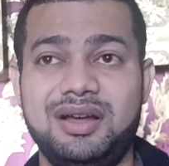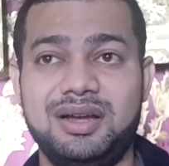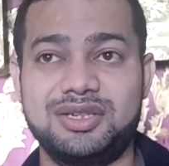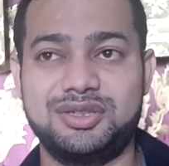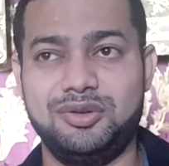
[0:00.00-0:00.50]

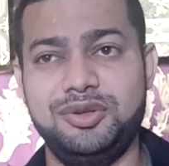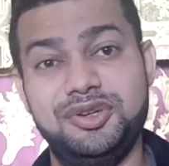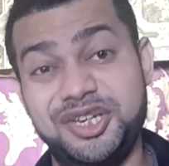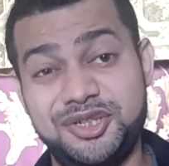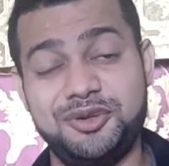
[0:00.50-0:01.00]
So you
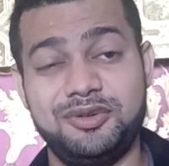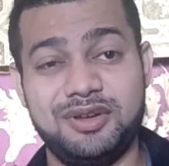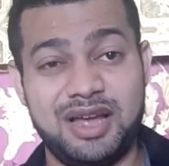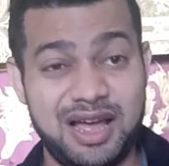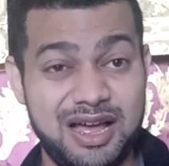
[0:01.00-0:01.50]
need to
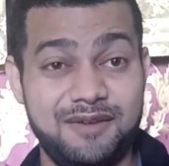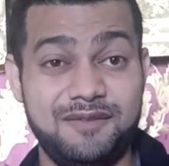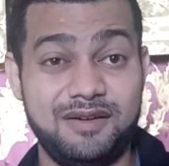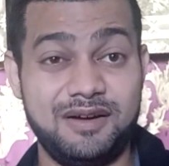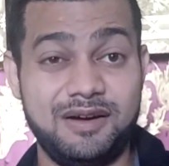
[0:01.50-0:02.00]
have
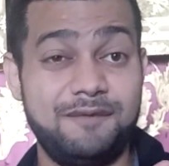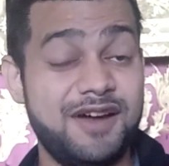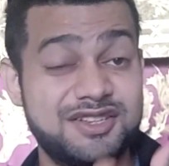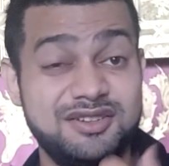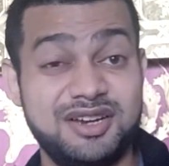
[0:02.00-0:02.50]
a
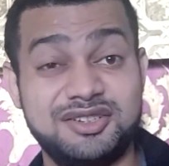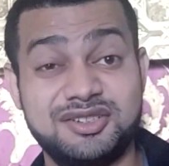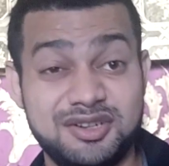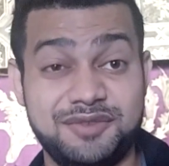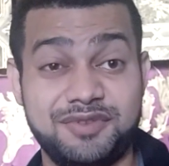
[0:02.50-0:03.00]
vaccination
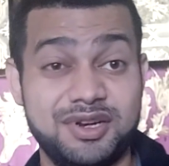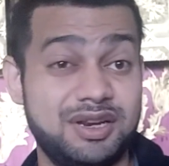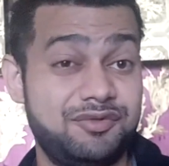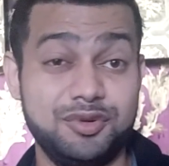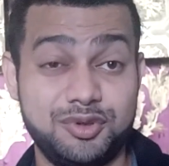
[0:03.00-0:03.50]
certificate.
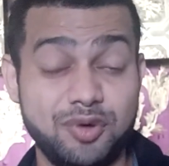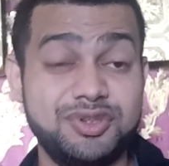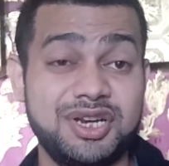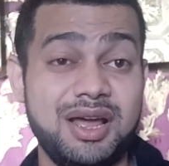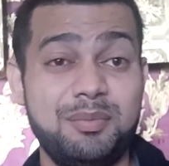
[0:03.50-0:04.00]
If you don't
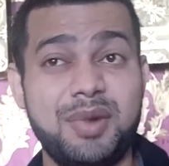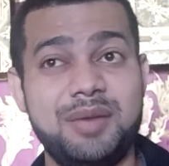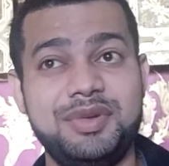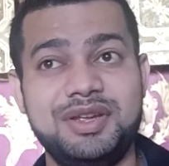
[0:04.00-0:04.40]
have, maybe